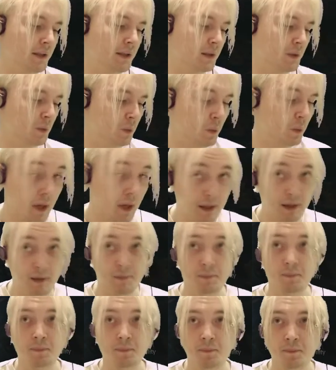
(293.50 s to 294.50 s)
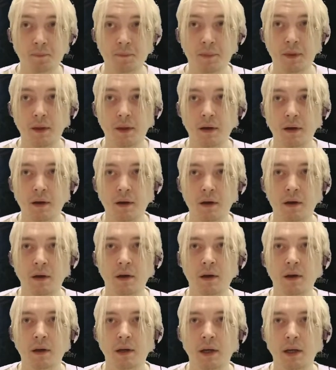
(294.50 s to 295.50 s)
well.
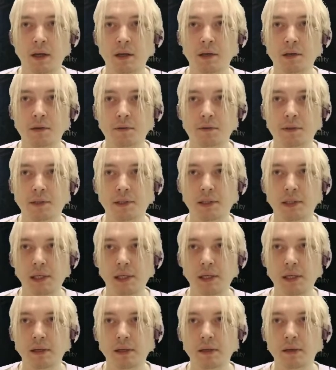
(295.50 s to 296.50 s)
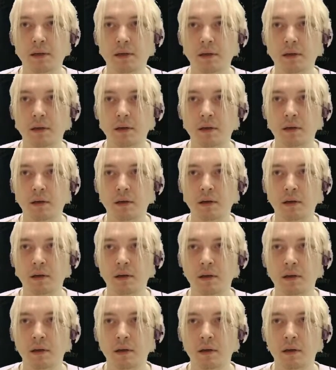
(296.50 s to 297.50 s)
Can I use C?
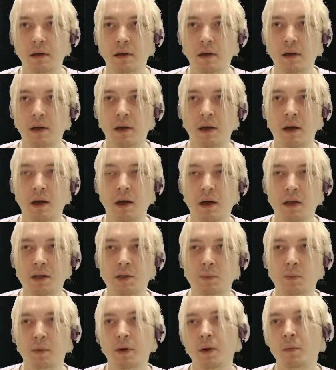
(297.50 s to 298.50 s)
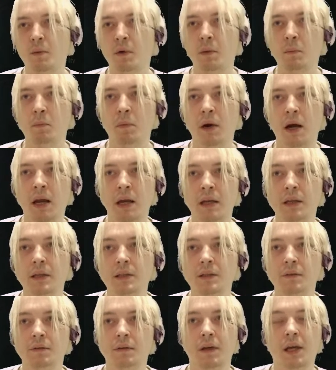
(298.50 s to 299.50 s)
It's primary bind
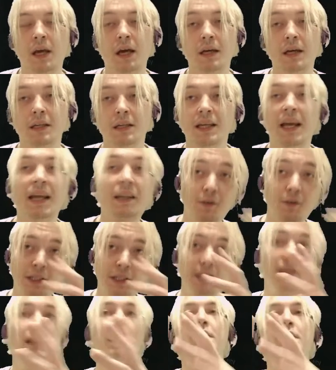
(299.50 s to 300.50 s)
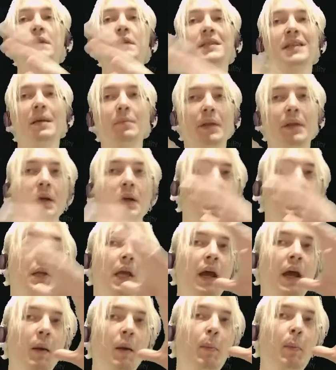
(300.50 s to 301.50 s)
for character. And you see, like, for example, I could
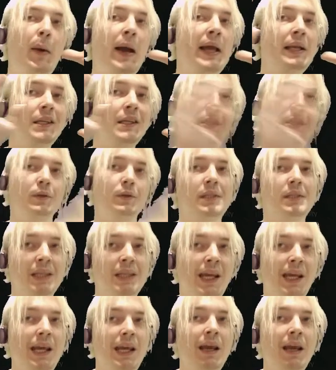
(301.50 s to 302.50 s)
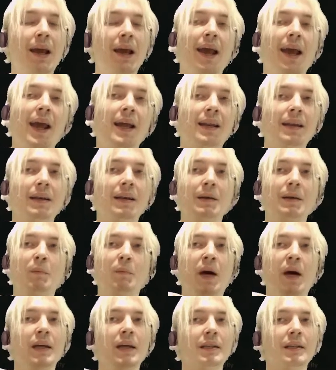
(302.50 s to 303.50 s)
bind it to C and
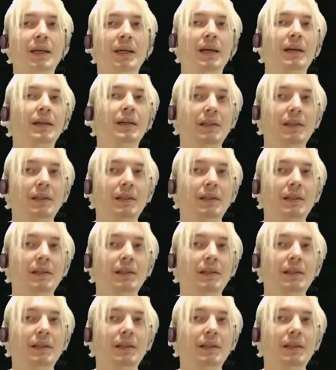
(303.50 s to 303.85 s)
bind character